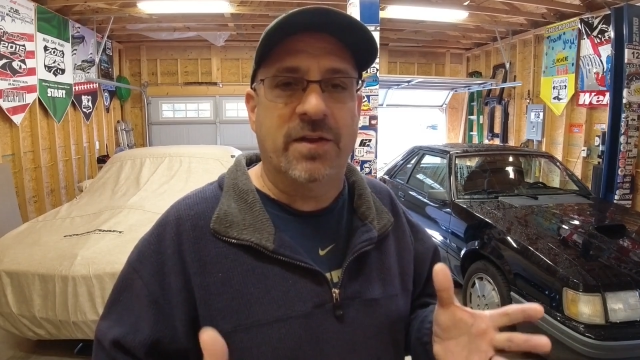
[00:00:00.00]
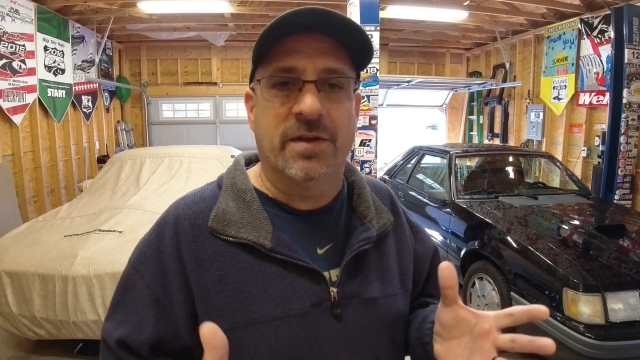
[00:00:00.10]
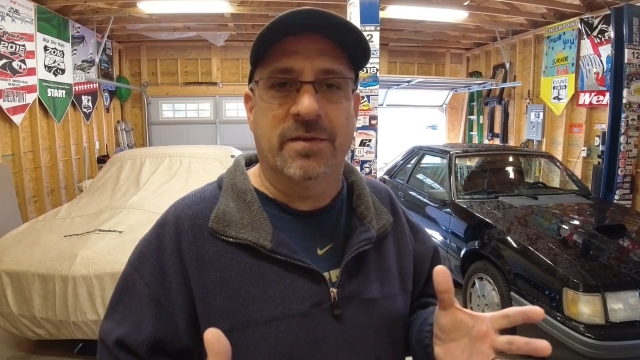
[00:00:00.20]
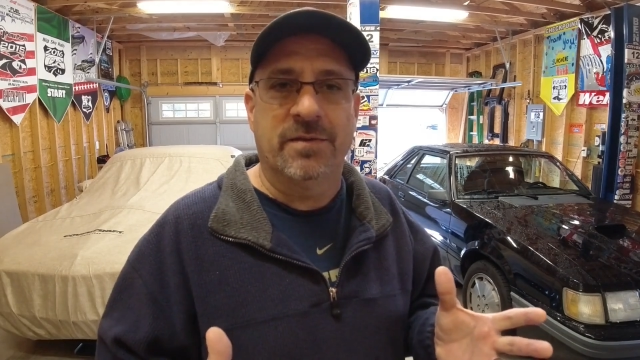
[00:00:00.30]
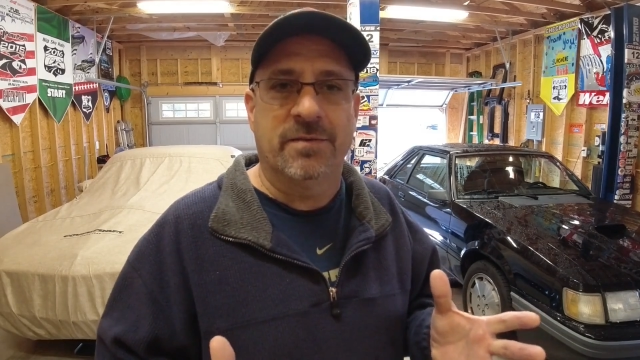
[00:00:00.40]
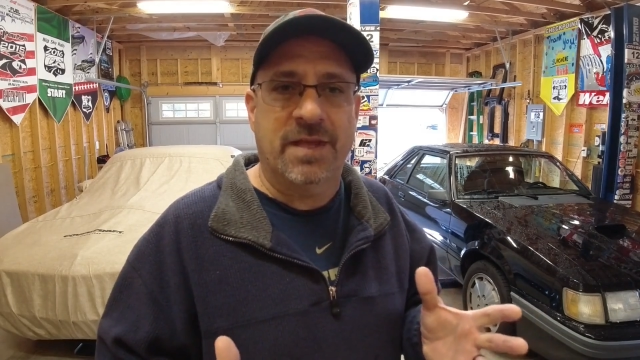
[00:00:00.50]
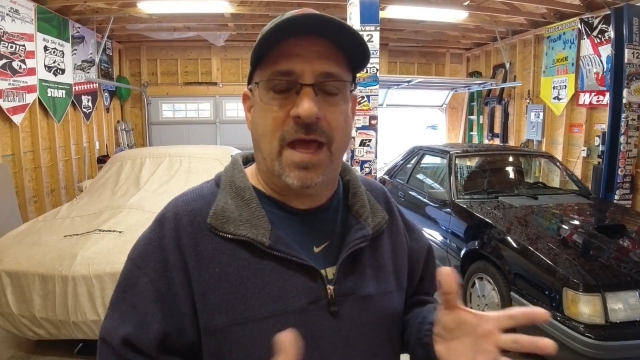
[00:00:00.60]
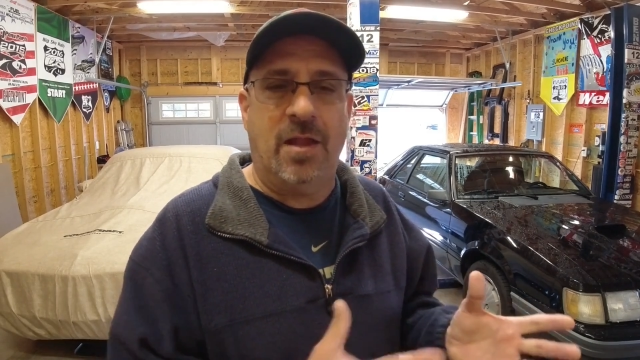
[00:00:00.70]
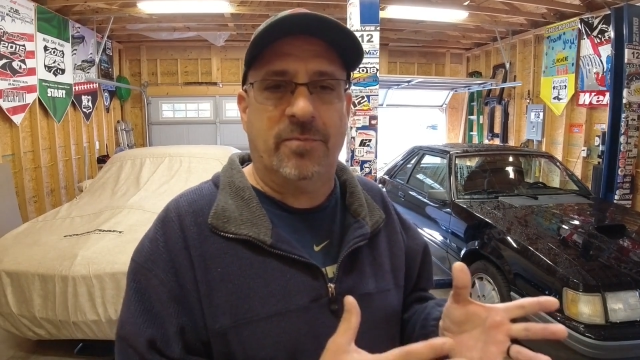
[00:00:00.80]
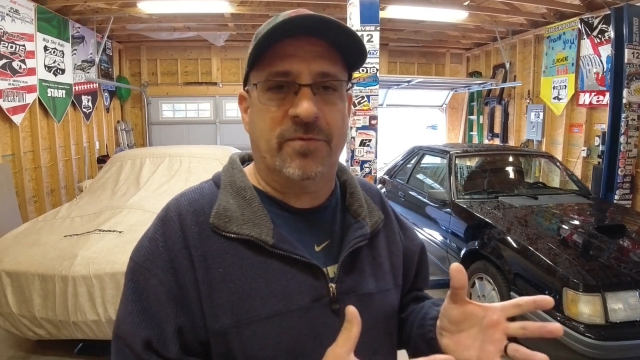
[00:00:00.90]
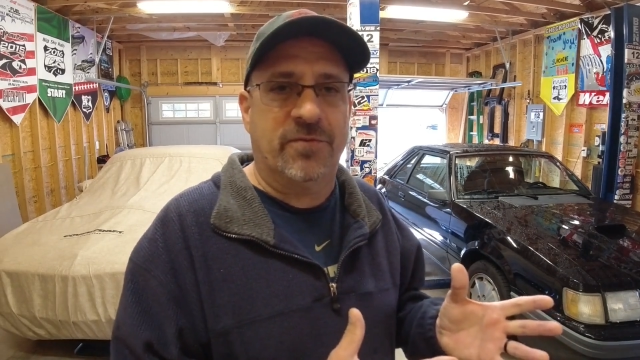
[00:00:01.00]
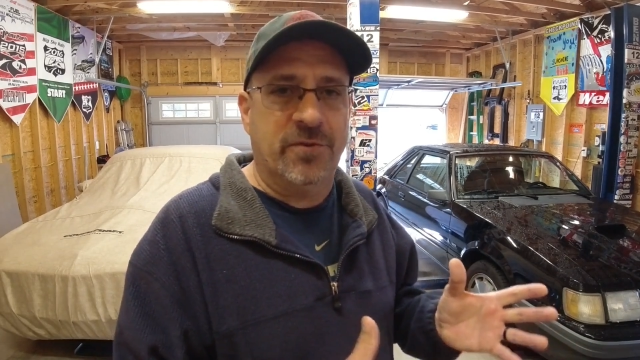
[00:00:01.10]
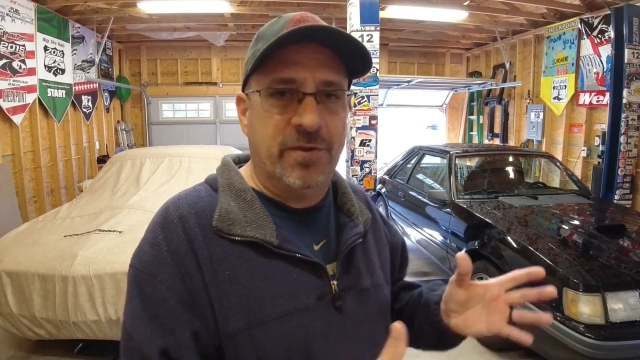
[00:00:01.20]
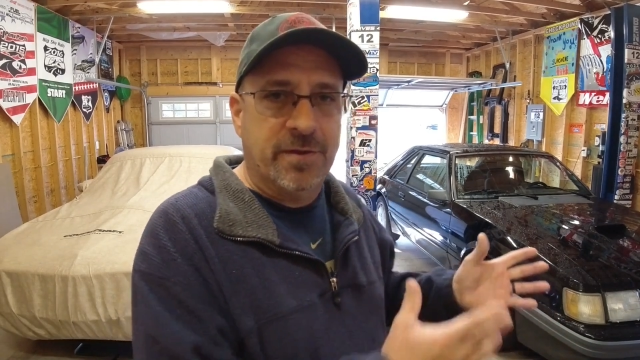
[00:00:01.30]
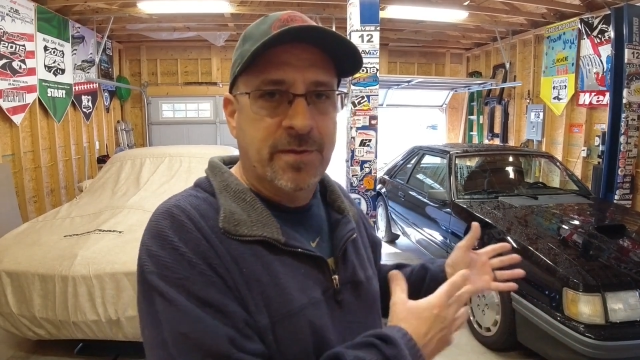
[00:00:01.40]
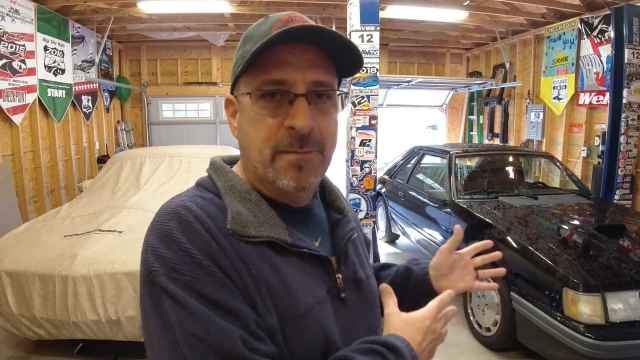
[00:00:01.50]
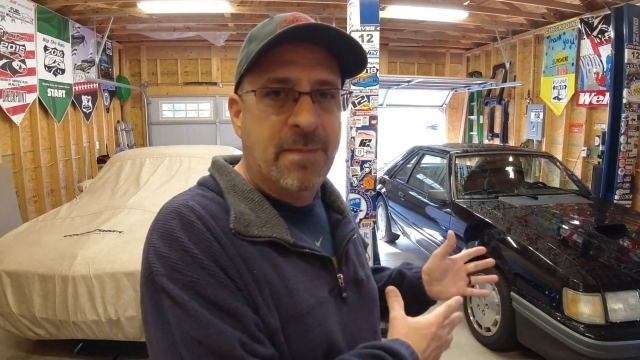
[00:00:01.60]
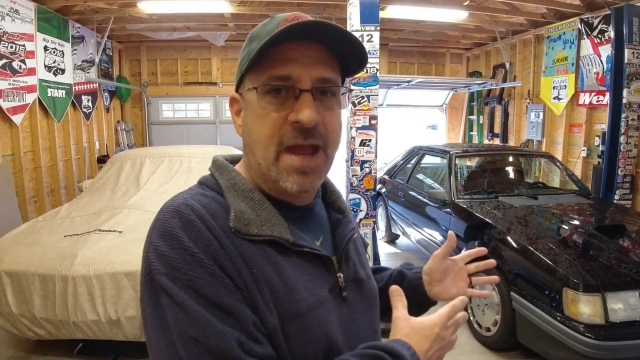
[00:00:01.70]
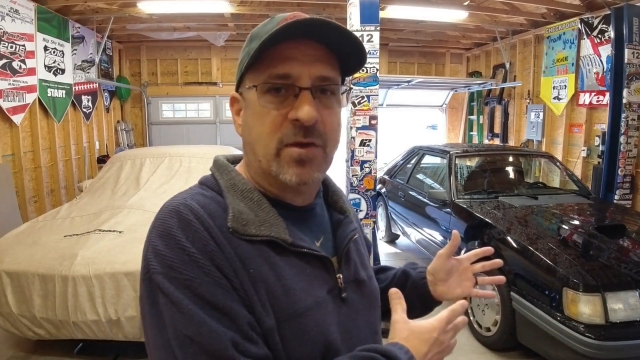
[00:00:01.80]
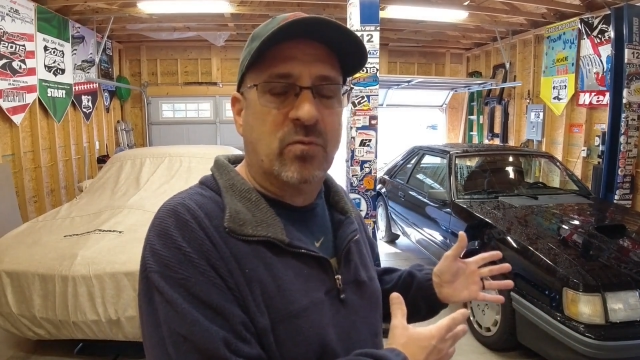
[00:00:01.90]
a caliper for the
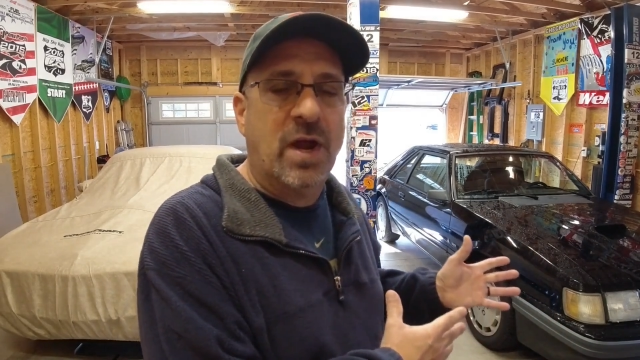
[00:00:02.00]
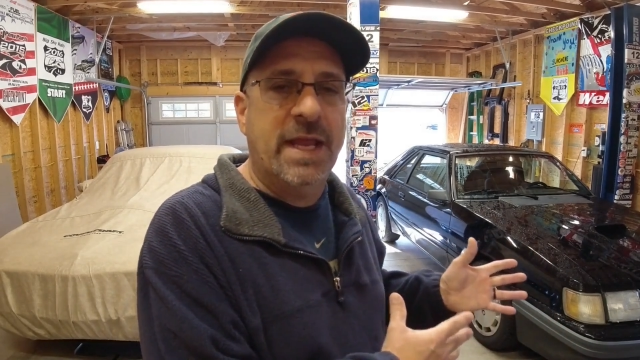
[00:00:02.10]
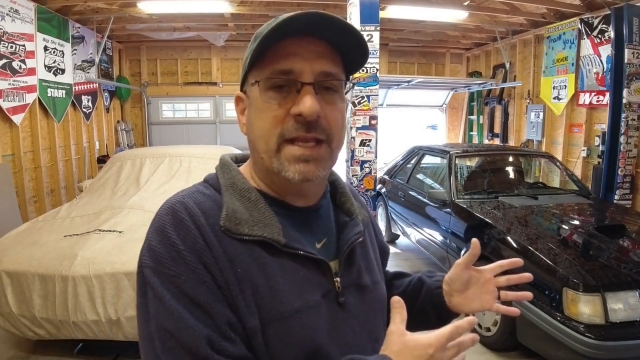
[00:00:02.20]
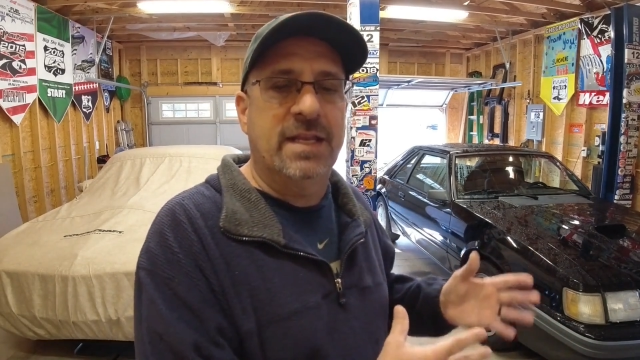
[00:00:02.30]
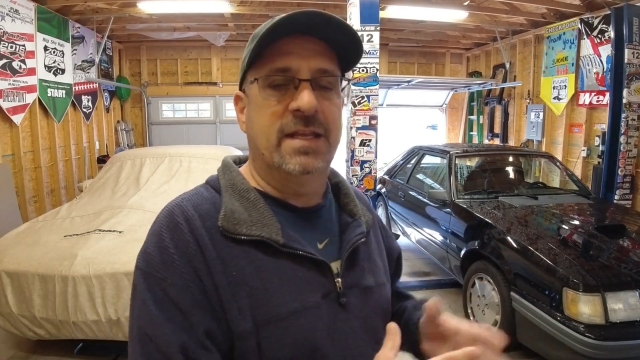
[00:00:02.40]
back right